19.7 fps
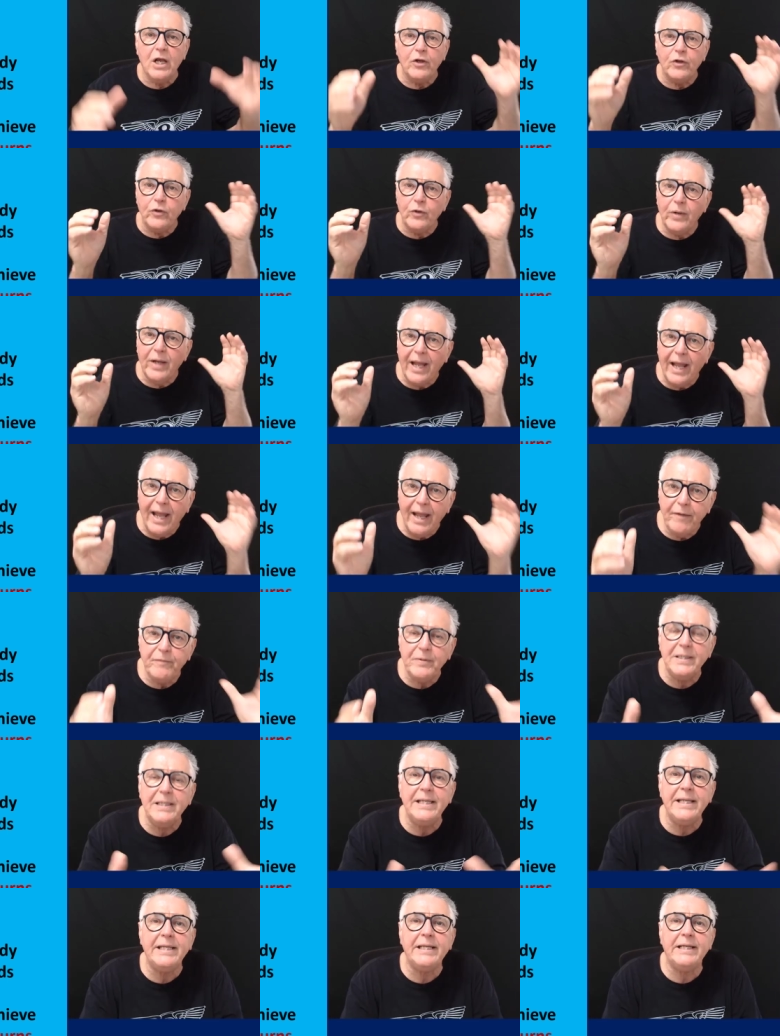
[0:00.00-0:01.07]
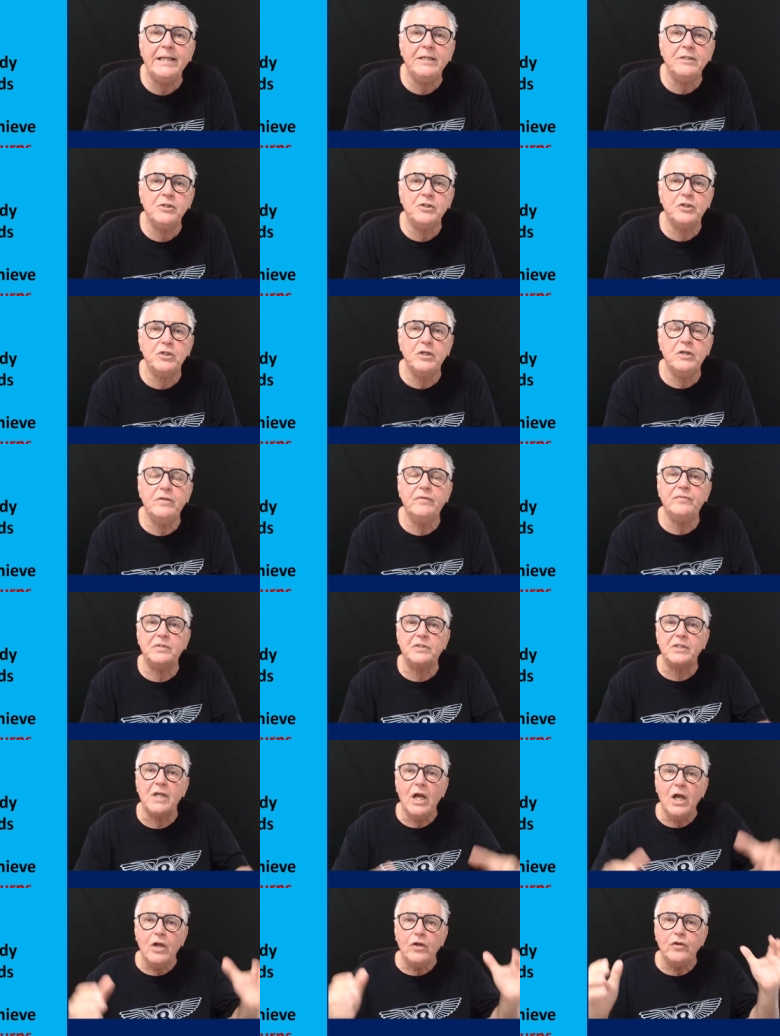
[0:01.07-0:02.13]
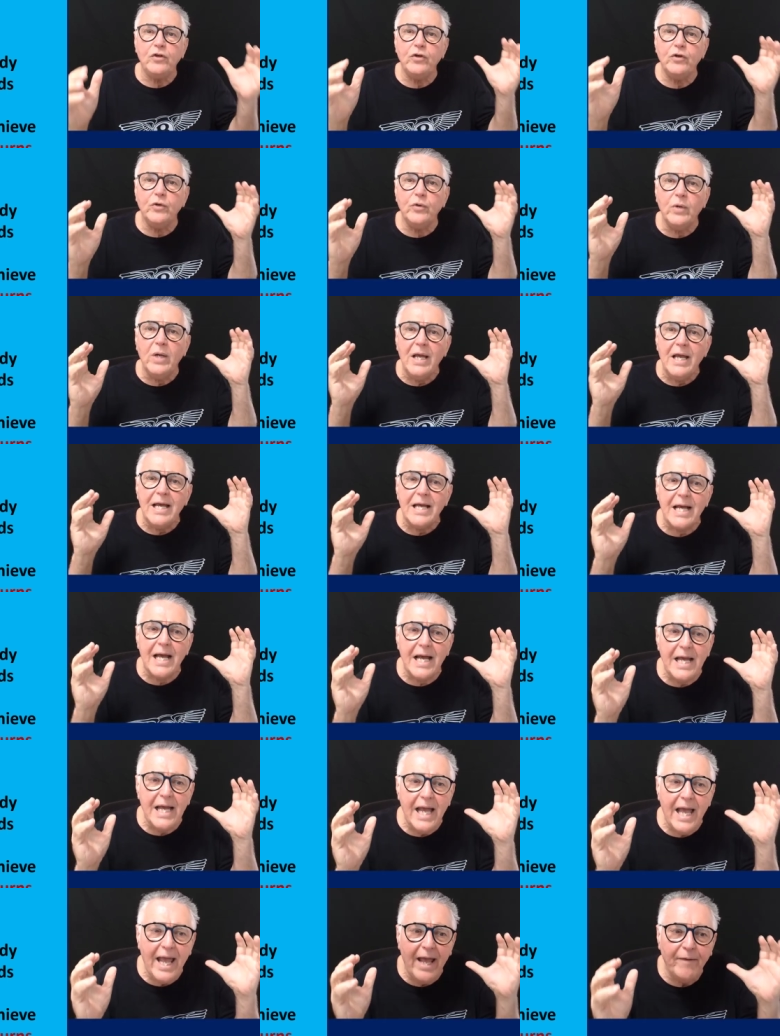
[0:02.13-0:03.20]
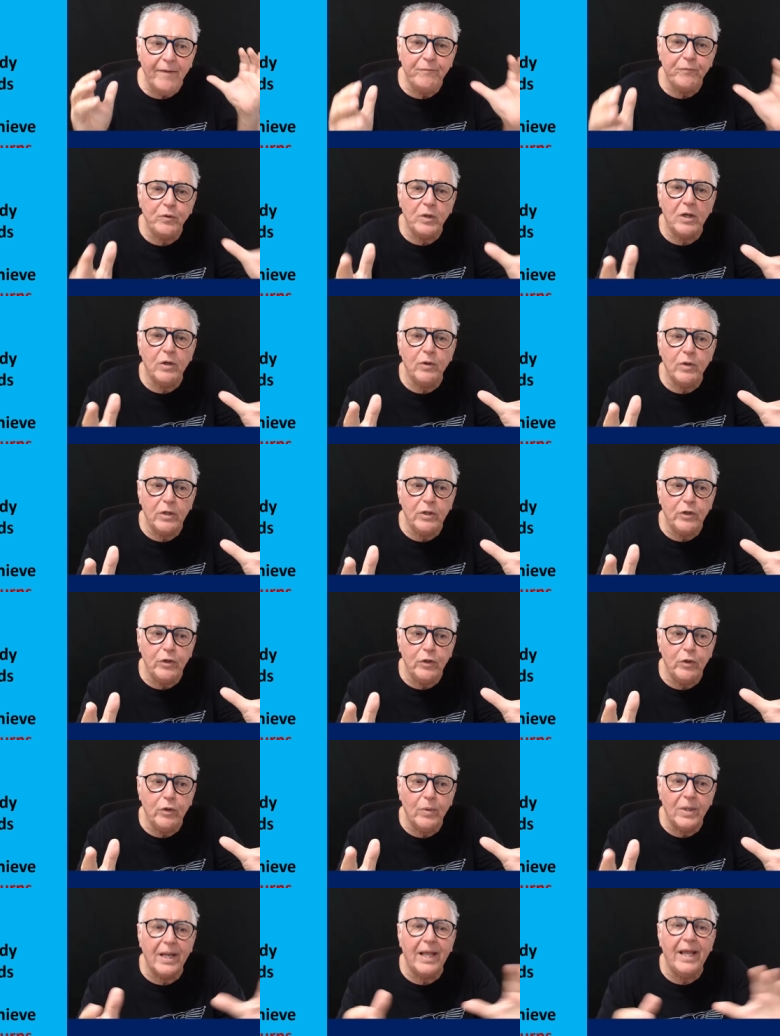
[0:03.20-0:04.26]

You have a linking service. You uh, have uh, you will